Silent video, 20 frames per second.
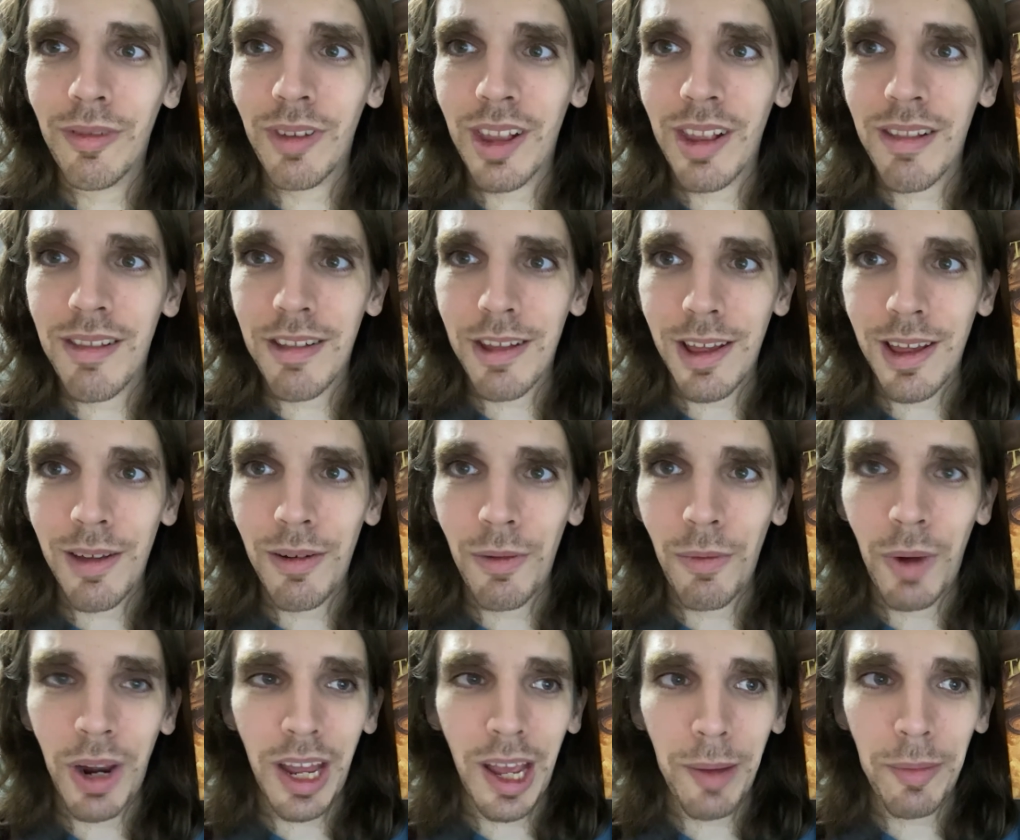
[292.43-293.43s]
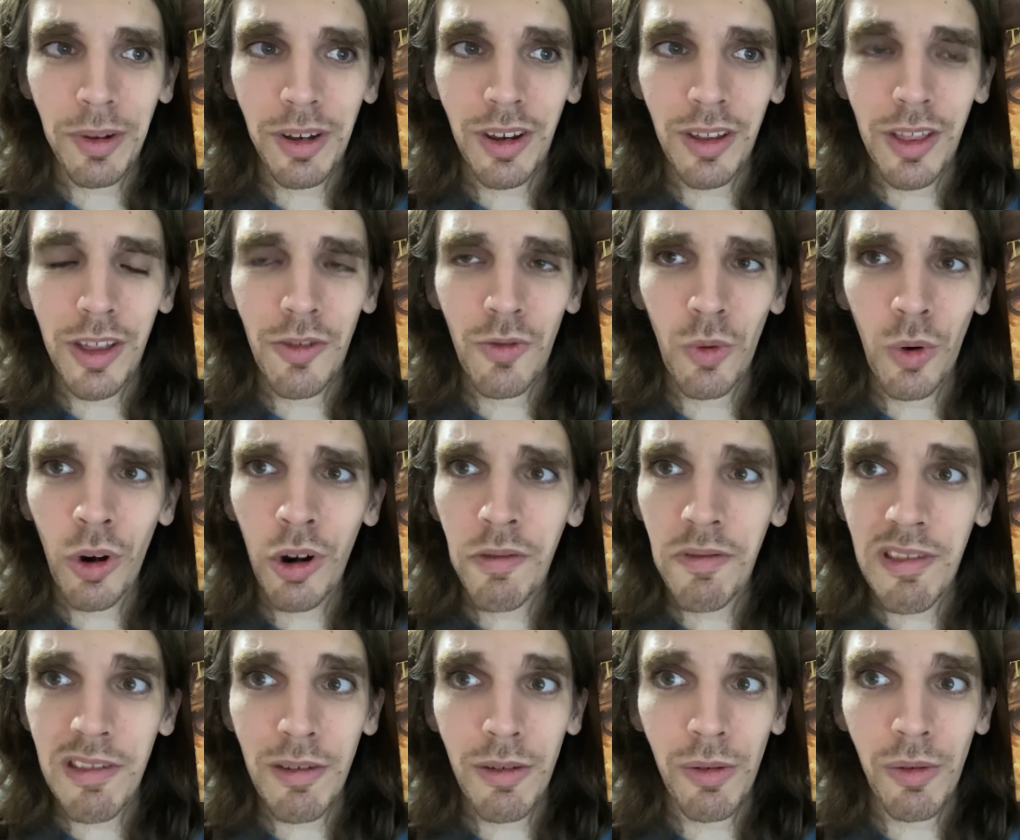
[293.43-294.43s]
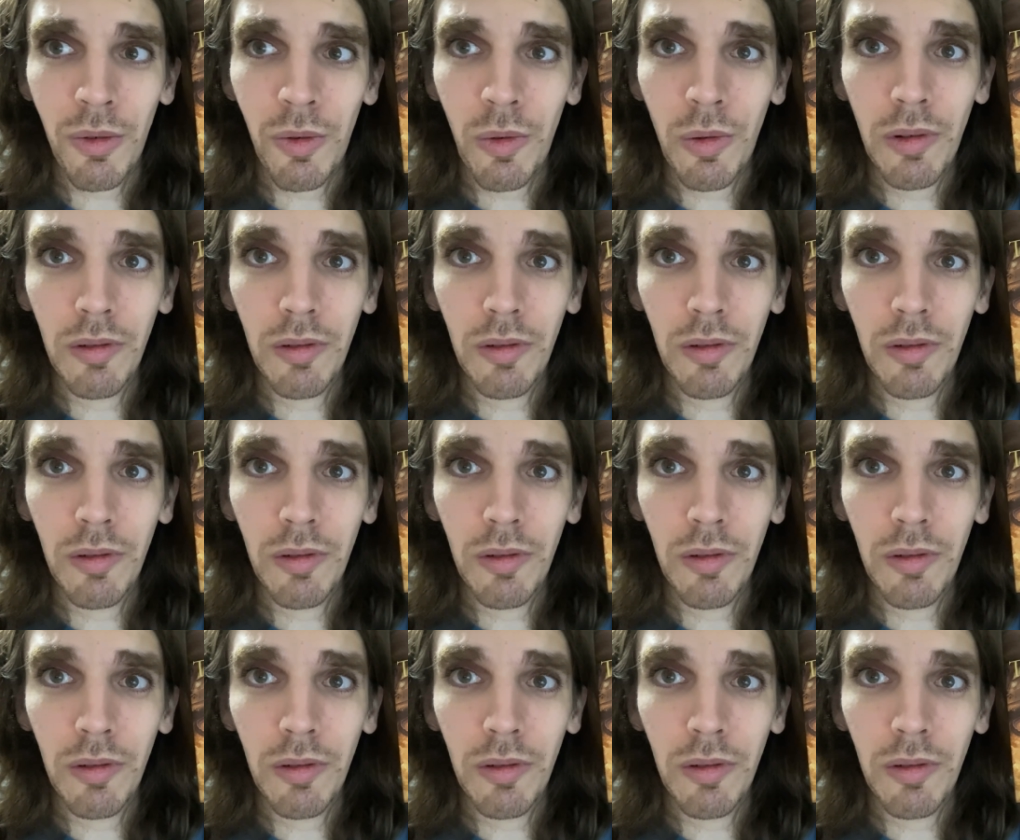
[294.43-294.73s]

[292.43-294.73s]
see what happened to the dwarves who